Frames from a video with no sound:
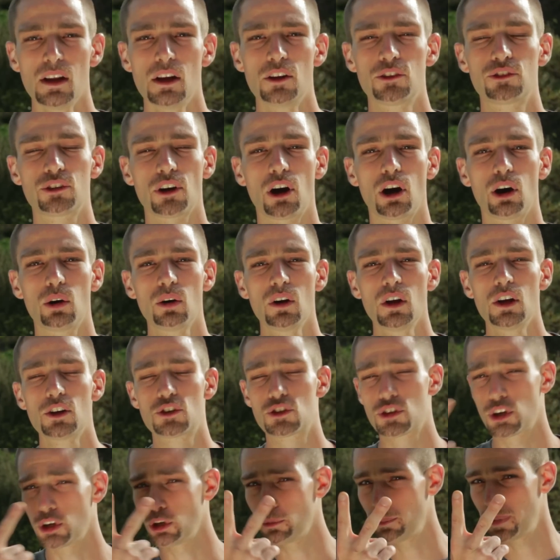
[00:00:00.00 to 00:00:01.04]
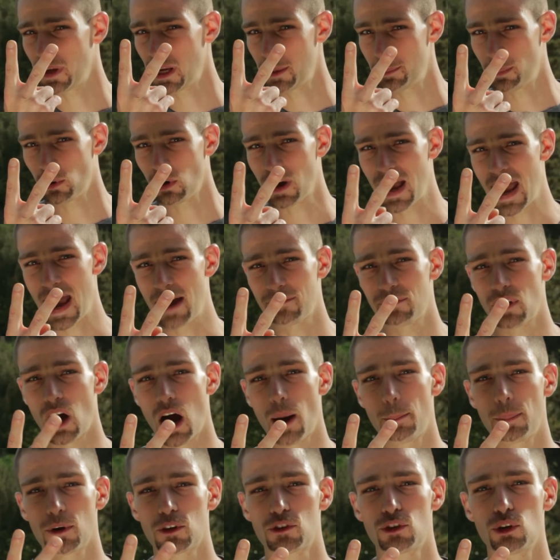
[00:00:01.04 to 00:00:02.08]
So two people have the
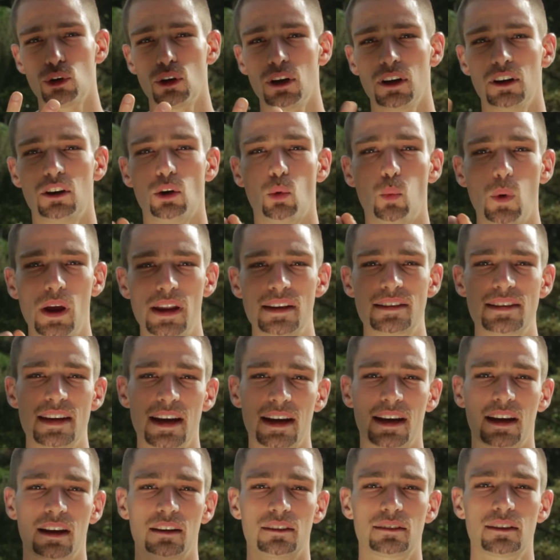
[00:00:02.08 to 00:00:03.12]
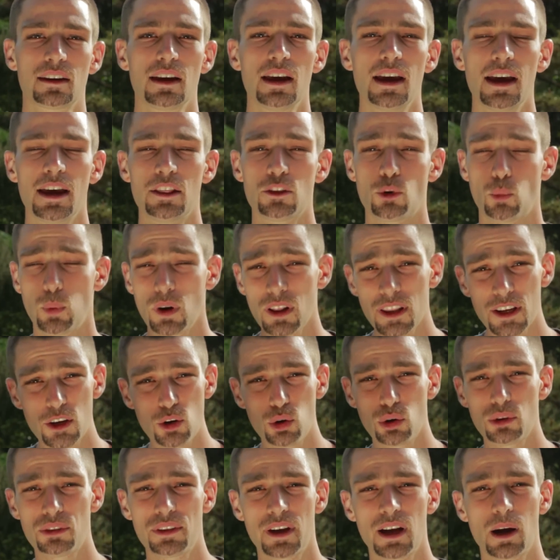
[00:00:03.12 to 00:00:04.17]
opportunity to win tickets. And the really
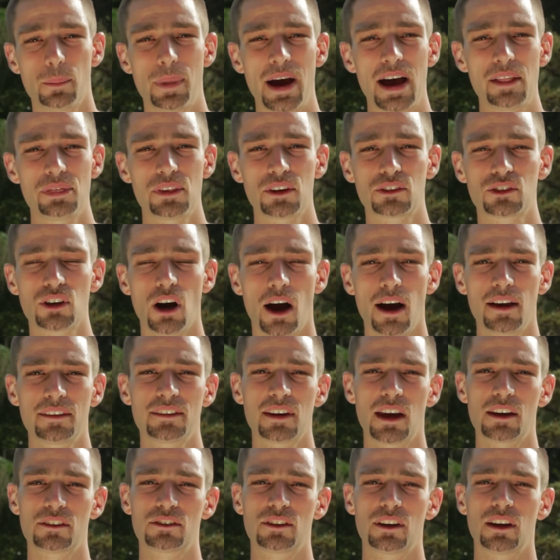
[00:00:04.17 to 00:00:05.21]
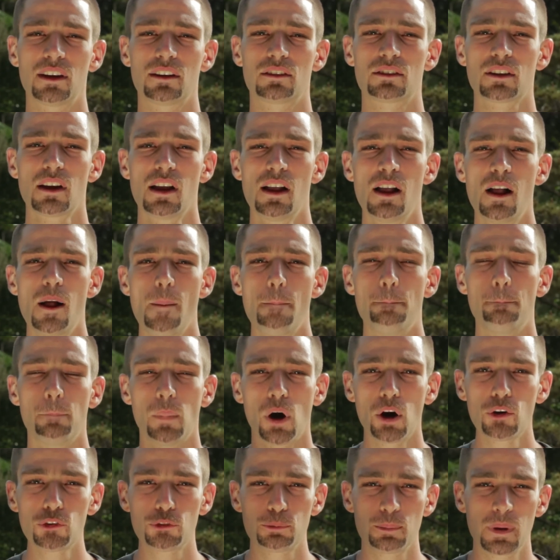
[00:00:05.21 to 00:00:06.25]
cool thing about this contest is
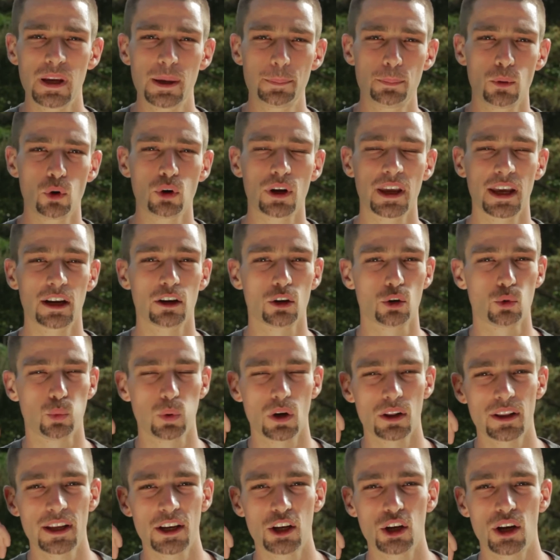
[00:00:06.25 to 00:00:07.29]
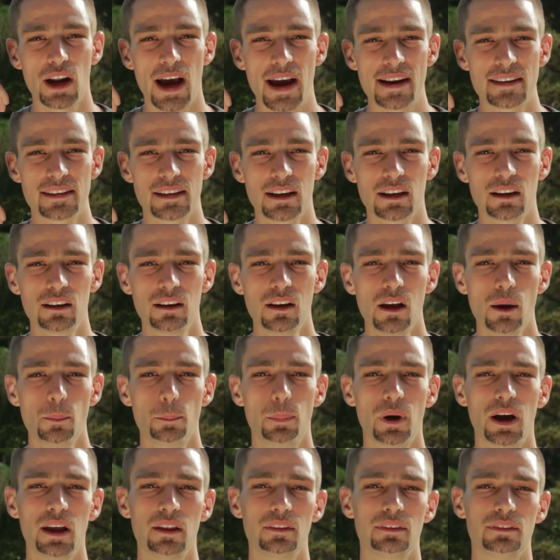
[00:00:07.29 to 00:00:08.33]
most people get a really good idea,
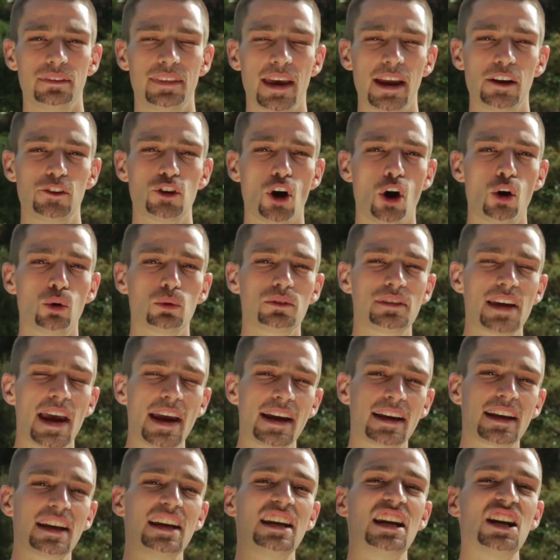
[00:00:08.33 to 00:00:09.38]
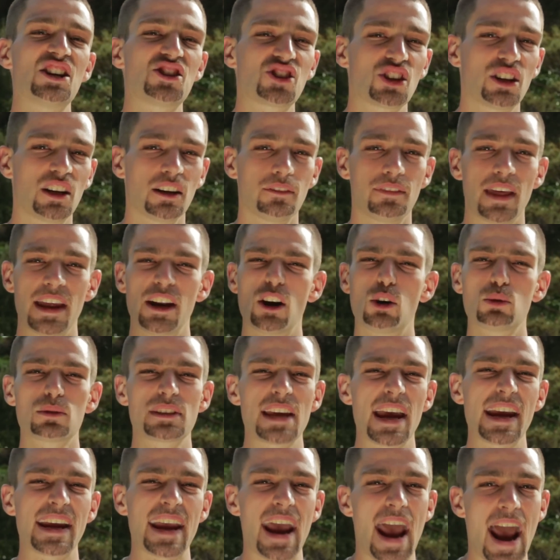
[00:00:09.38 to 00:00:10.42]
but they don't take initiative. They don't
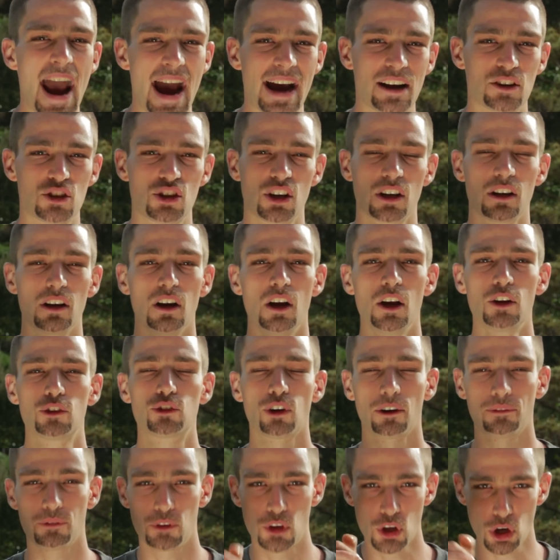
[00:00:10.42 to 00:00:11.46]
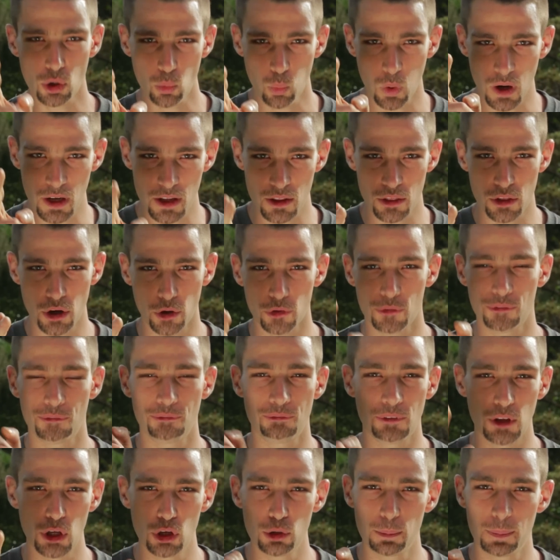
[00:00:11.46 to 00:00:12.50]
take action. So if you're one of those
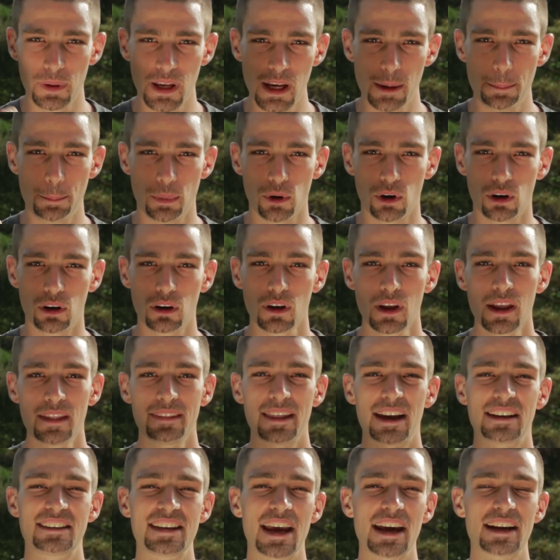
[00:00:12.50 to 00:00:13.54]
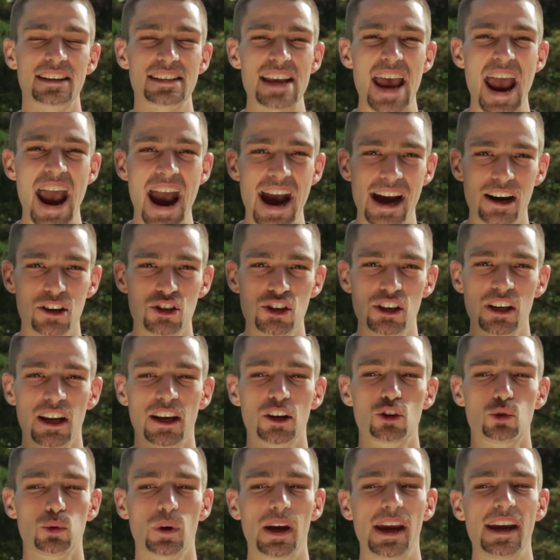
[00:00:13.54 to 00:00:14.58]
few people that takes action
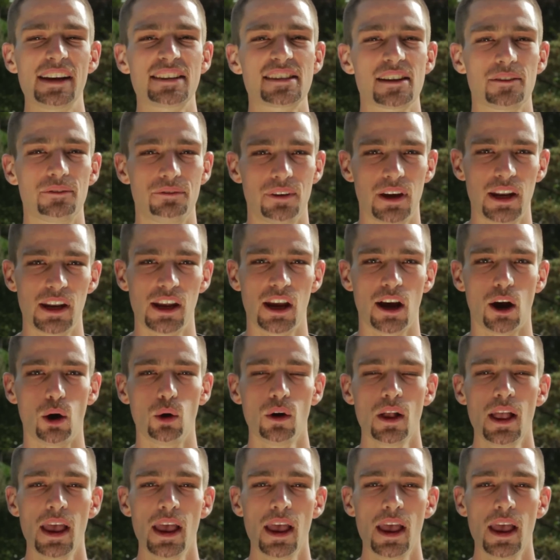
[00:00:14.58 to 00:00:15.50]
and creates a video